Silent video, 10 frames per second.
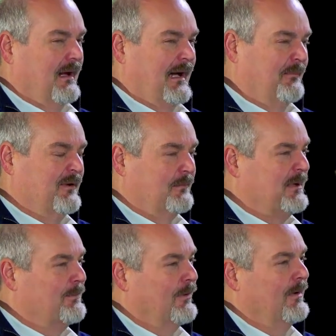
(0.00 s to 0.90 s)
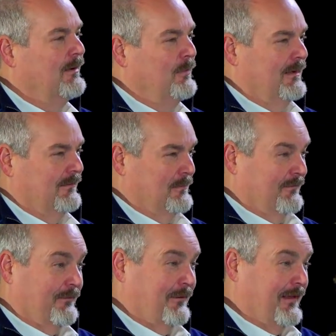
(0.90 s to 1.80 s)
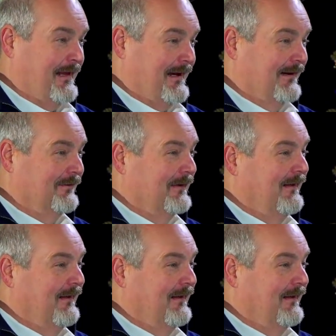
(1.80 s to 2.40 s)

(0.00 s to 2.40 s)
I'm going to be pretty quick to refer that out.